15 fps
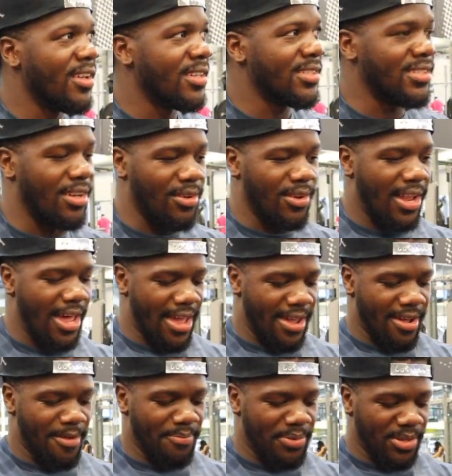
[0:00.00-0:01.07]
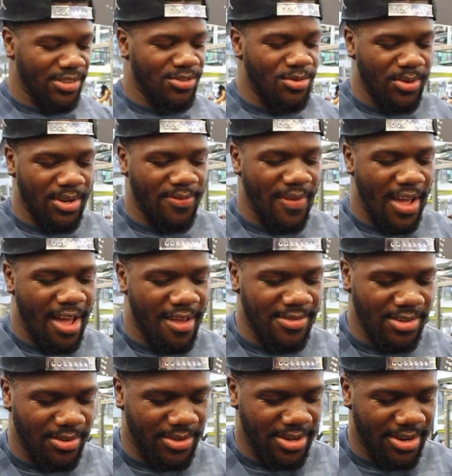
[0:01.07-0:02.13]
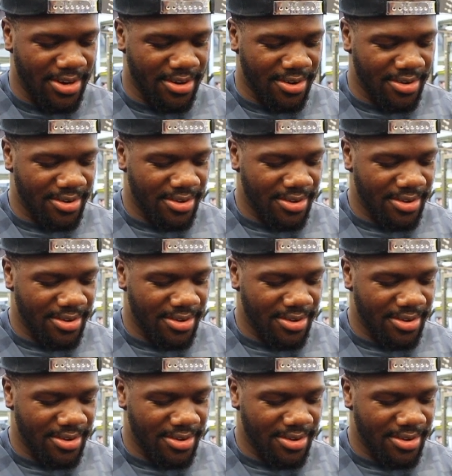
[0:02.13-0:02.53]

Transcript: So like I'm putting 25s on here